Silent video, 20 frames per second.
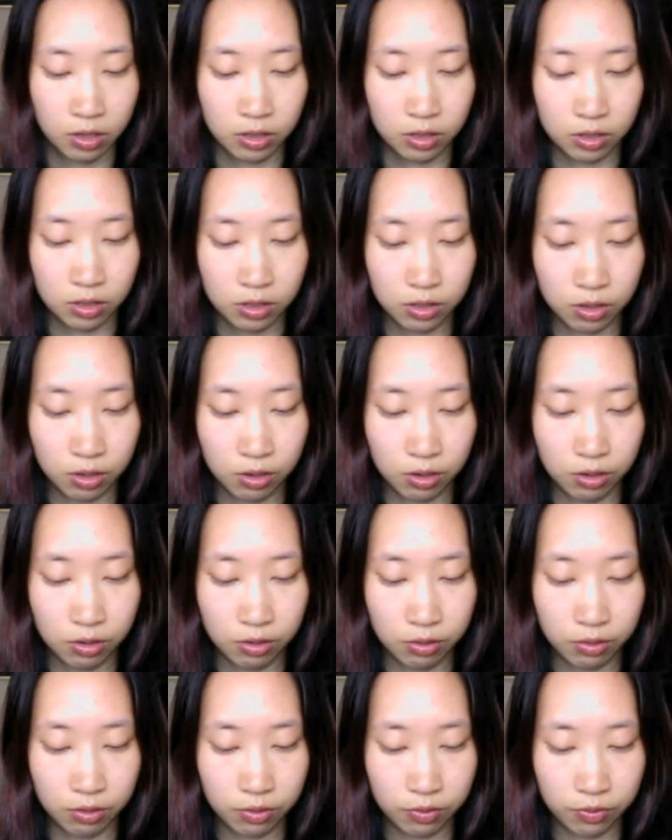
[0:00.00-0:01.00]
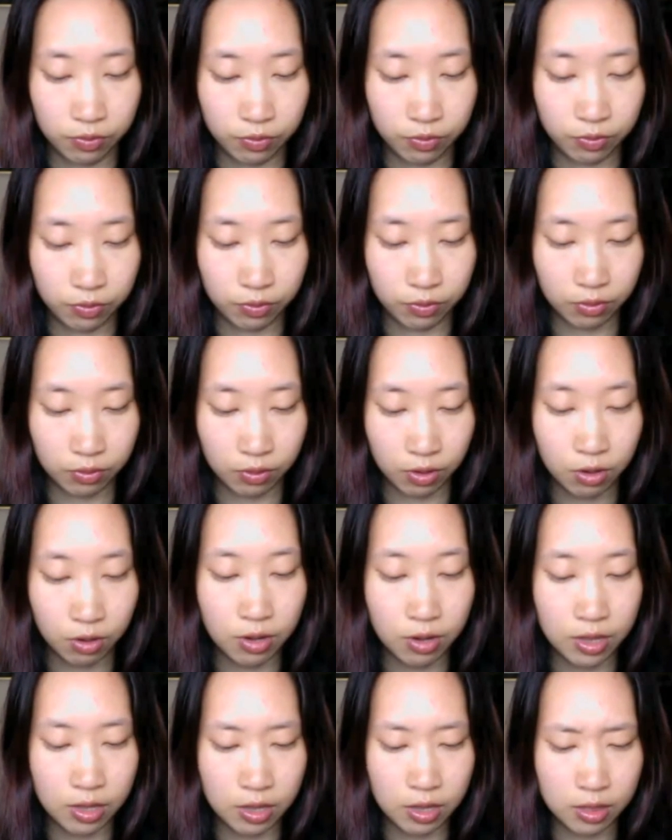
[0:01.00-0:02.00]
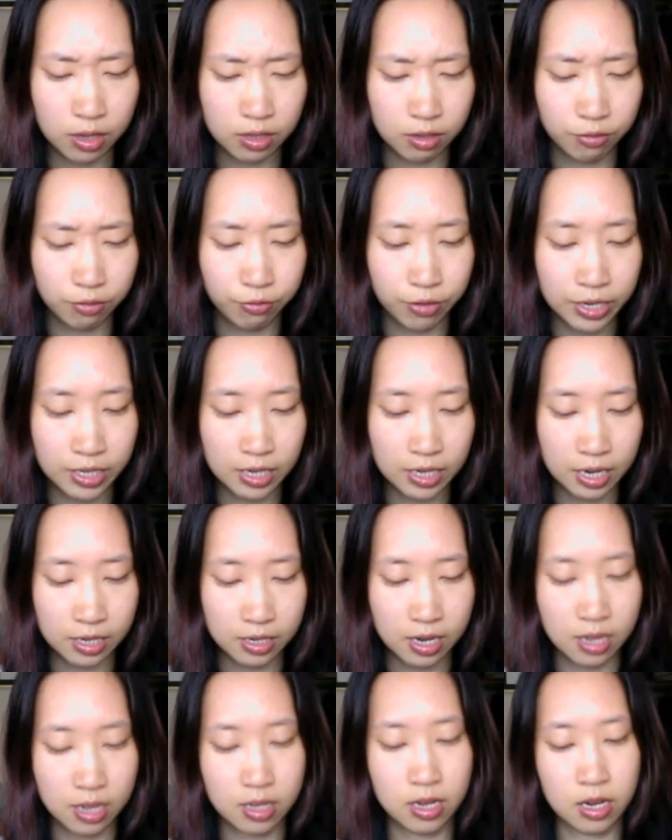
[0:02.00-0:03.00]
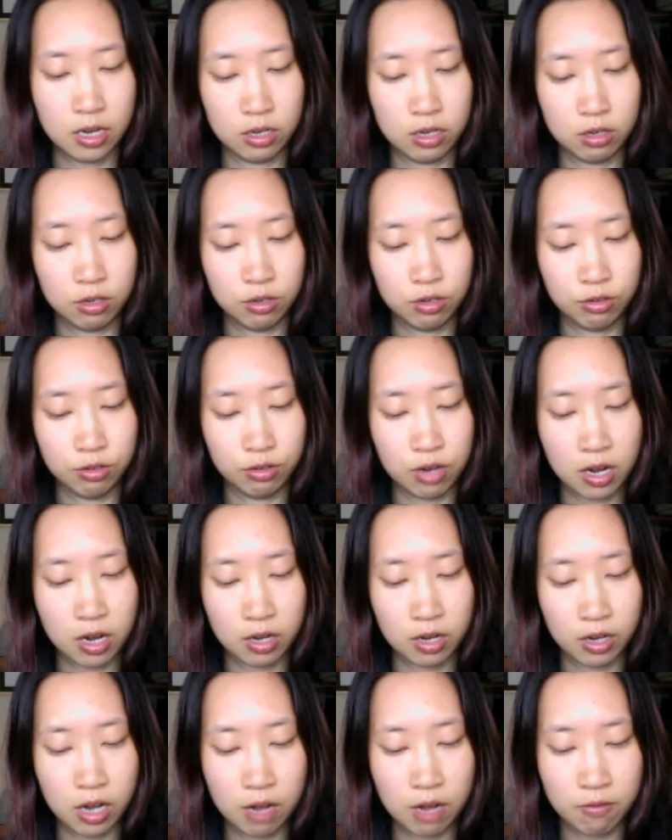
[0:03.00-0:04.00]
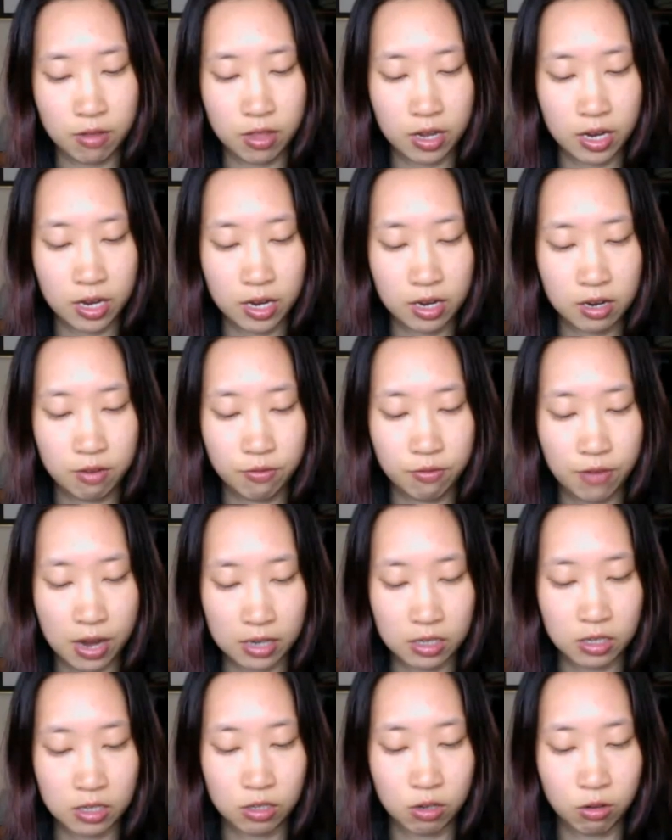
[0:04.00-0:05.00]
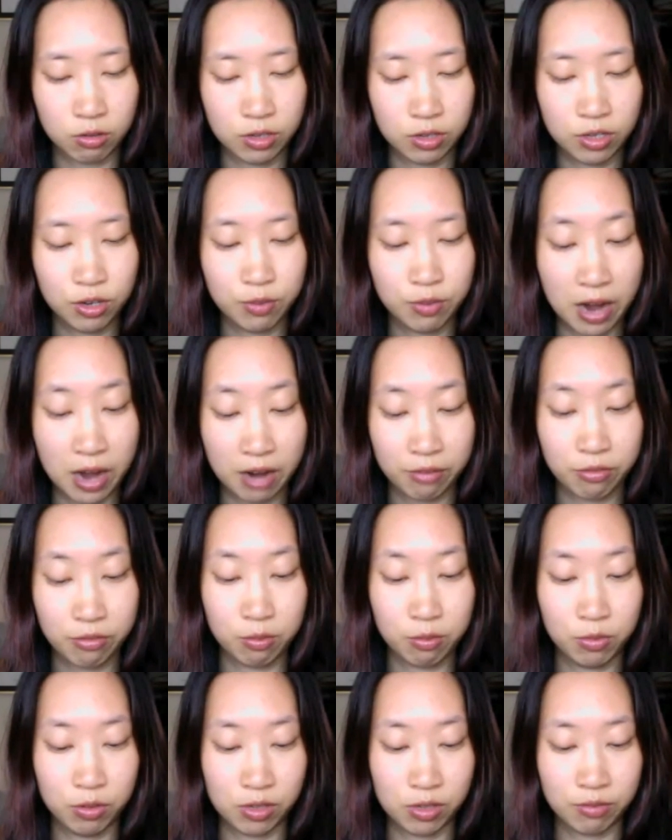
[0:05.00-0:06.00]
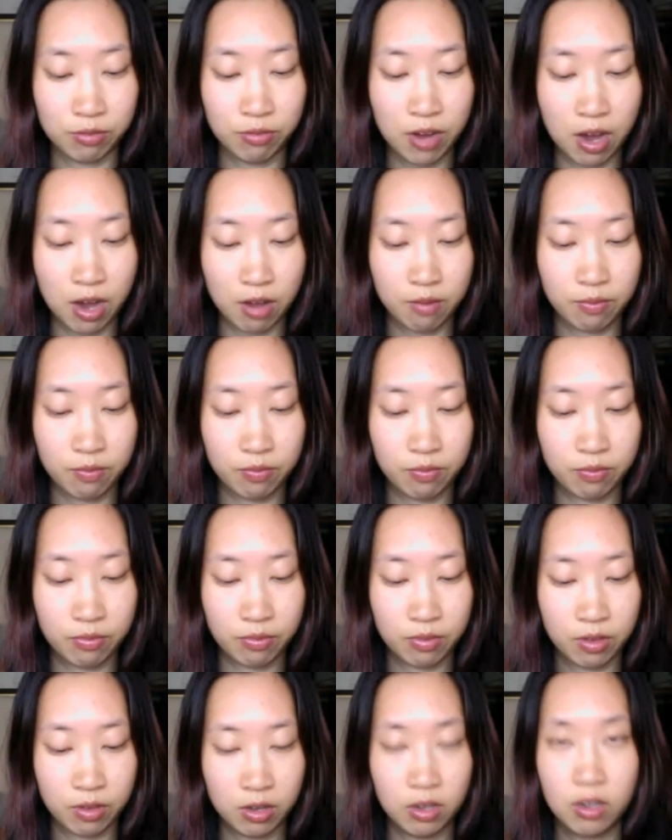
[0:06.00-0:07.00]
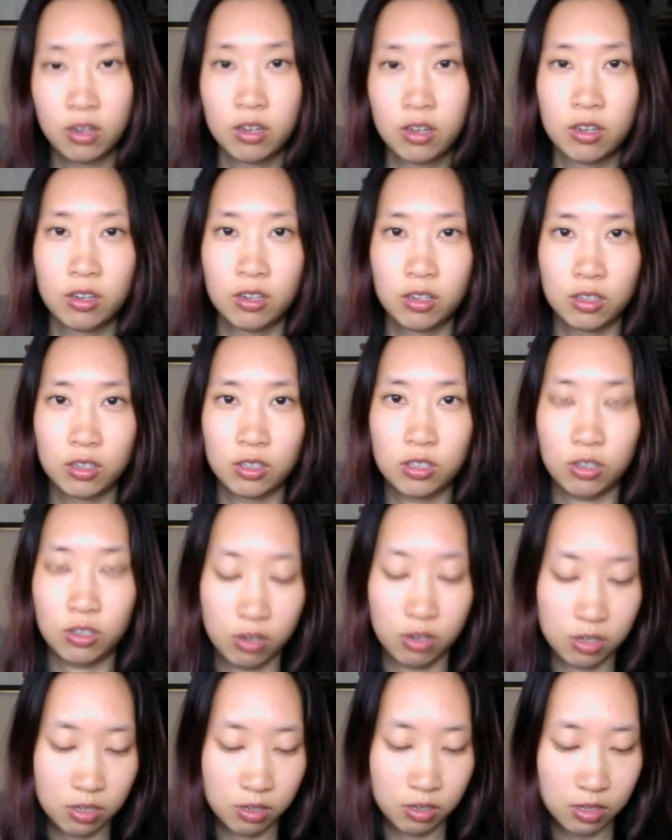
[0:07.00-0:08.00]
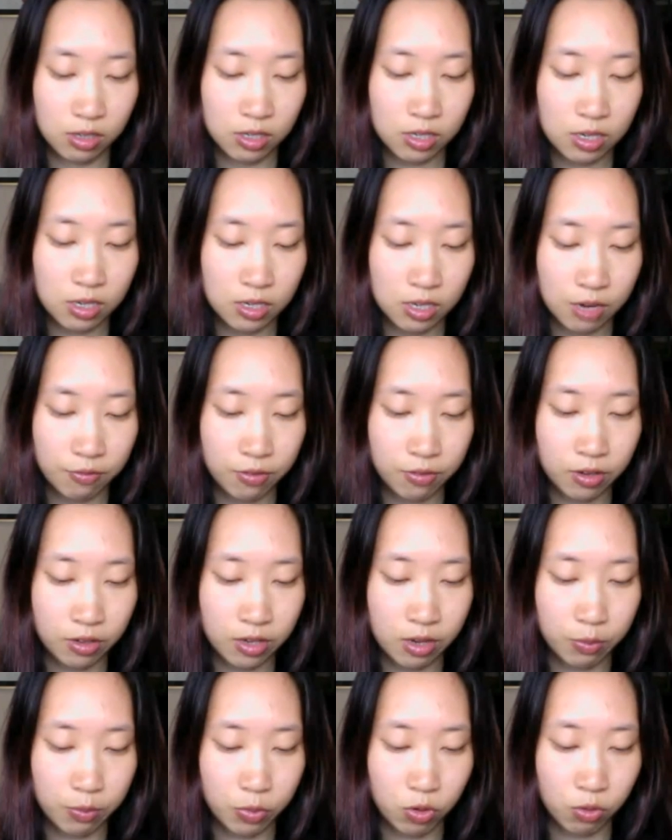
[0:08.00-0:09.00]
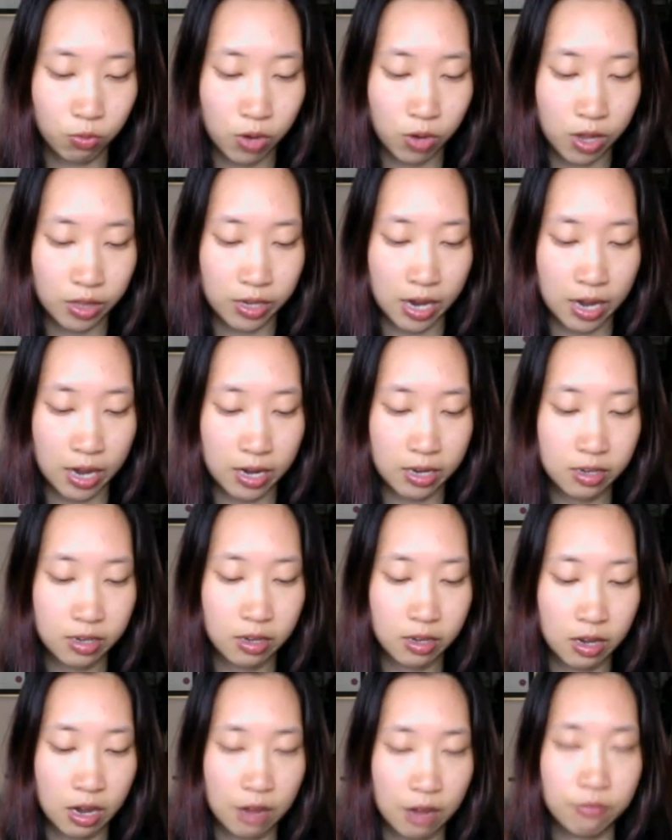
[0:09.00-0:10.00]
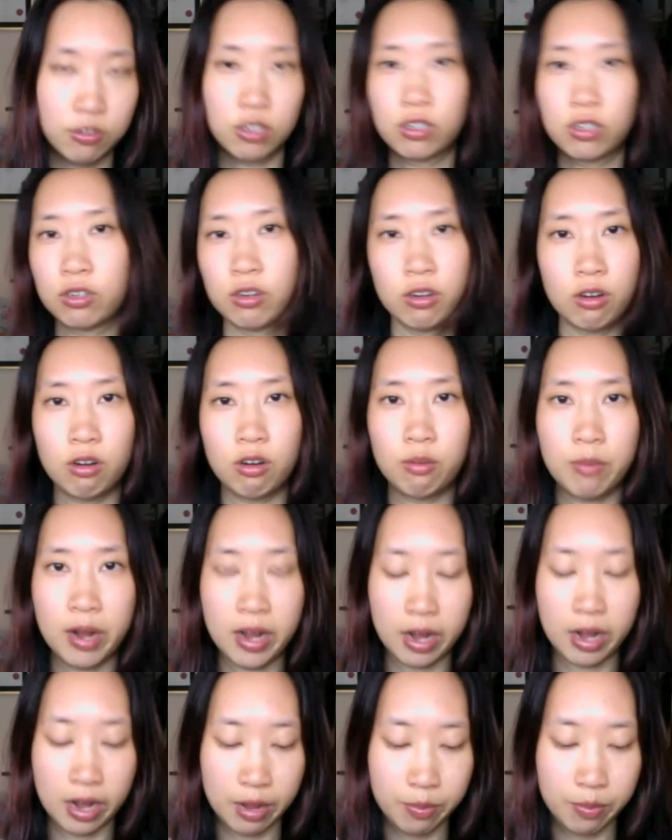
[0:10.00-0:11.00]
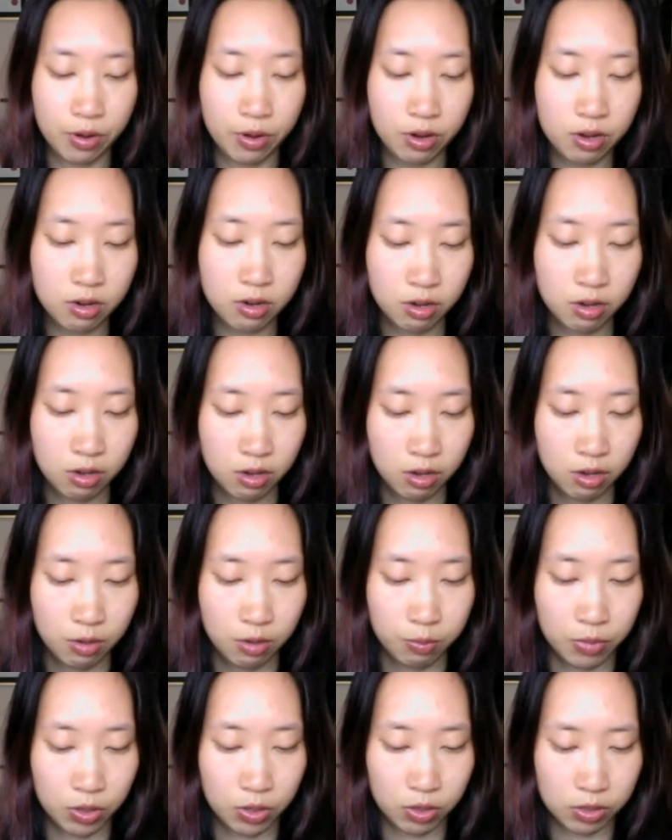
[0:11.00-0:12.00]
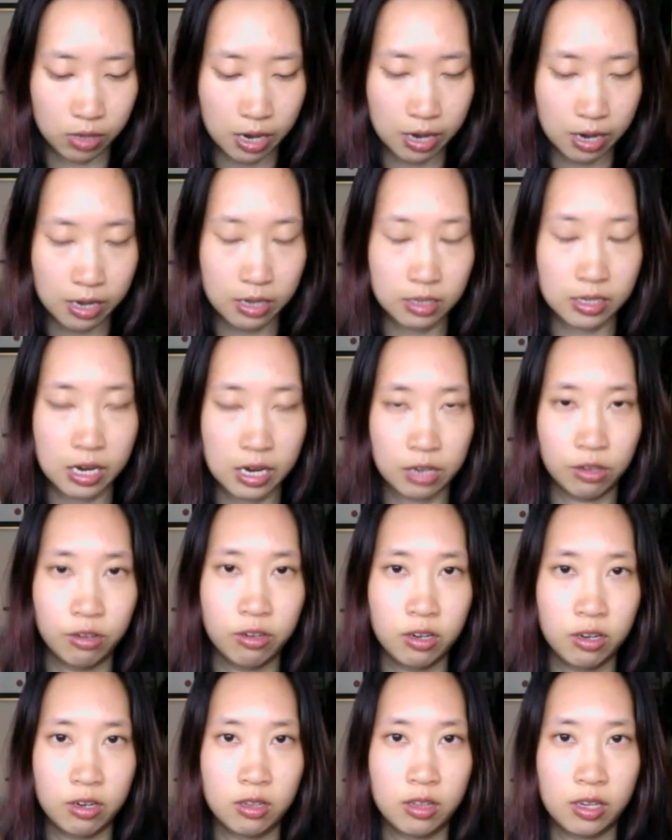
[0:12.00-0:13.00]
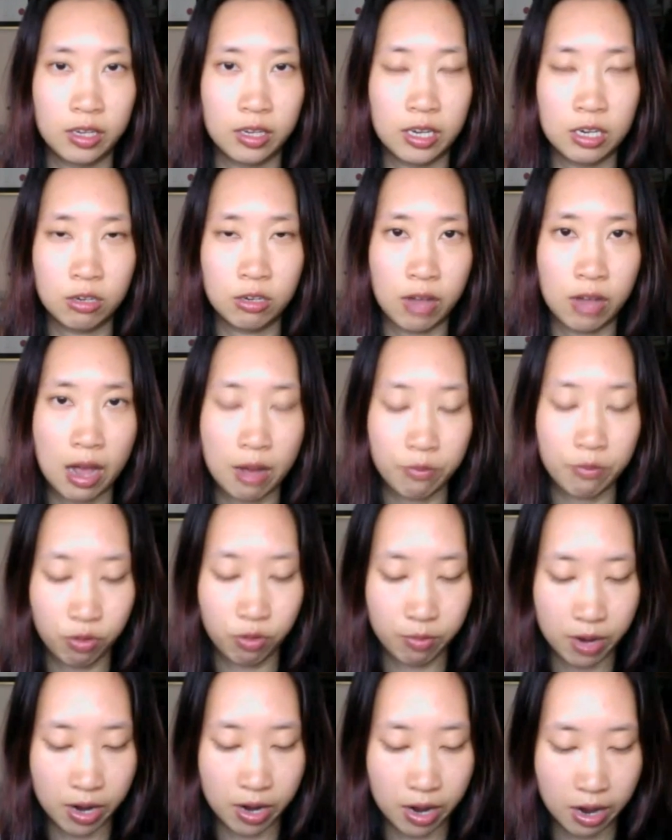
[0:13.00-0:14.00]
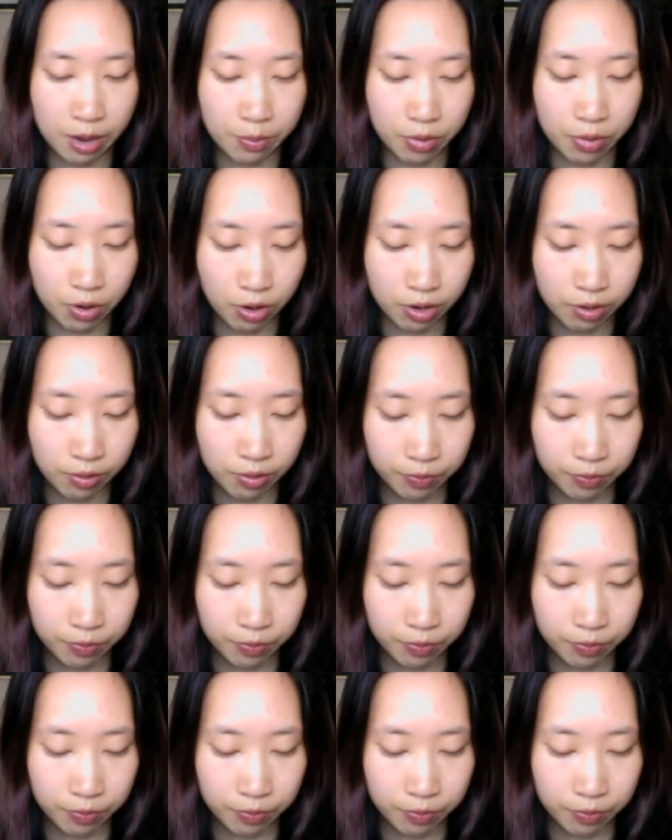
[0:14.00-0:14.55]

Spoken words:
So, oh, and then there's a free test at the end to uncover the hidden factors holding you back from losing fat. So this is definitely a book worth getting. I've just got it on my iPod because I downloaded the Kindle app for my iPod.